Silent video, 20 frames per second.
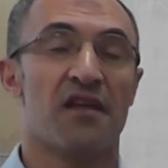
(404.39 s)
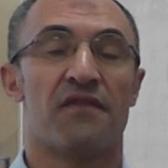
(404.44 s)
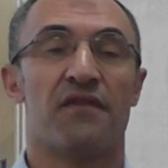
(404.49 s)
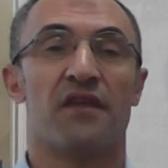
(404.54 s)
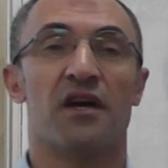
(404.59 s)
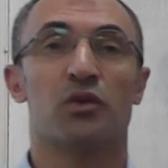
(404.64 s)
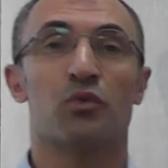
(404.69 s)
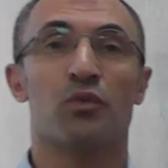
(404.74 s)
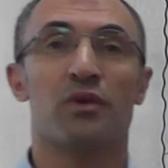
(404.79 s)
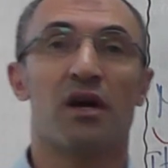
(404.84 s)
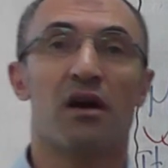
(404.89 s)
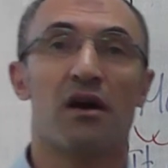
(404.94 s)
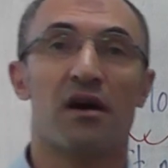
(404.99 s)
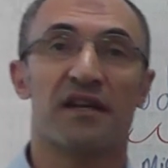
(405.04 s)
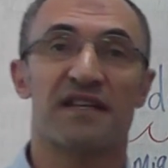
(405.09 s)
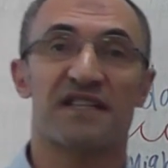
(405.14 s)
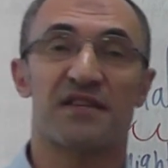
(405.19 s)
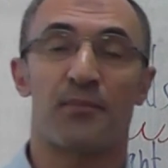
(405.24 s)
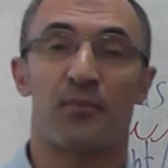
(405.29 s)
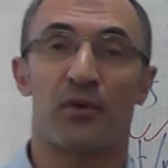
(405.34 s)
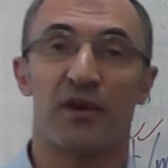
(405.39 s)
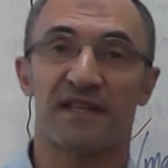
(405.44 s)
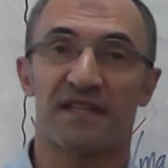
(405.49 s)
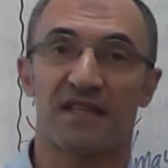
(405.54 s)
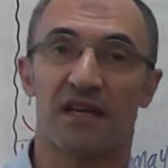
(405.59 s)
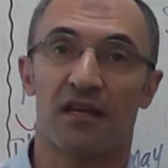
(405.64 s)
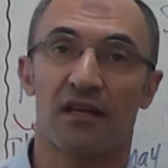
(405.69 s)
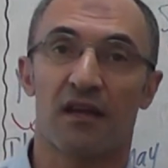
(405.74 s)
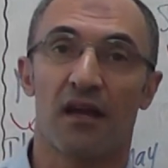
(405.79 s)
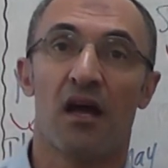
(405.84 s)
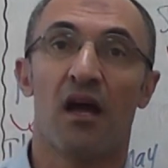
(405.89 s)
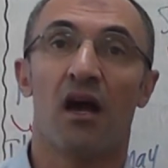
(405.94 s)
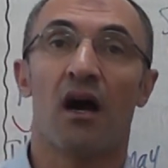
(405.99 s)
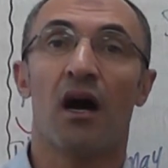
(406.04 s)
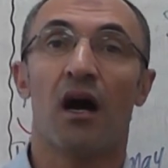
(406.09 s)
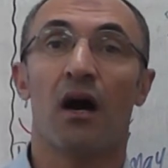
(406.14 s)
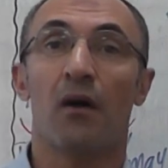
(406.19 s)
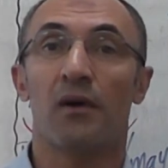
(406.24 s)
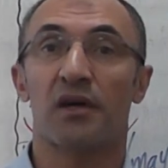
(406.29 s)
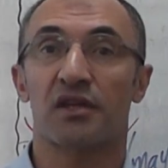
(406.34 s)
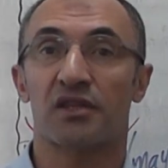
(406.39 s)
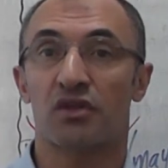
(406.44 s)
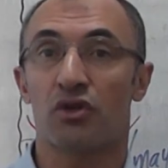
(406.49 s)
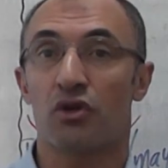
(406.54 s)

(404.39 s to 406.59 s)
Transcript: that we are expressing our